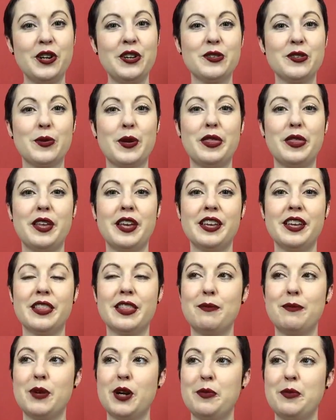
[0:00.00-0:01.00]
So I think at
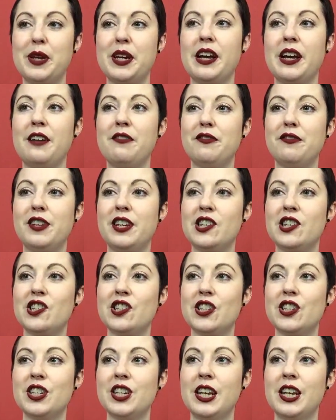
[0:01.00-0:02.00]
the moment I've
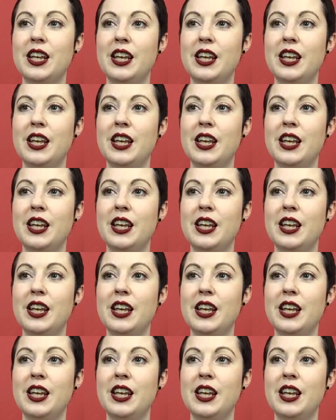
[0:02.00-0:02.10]
finished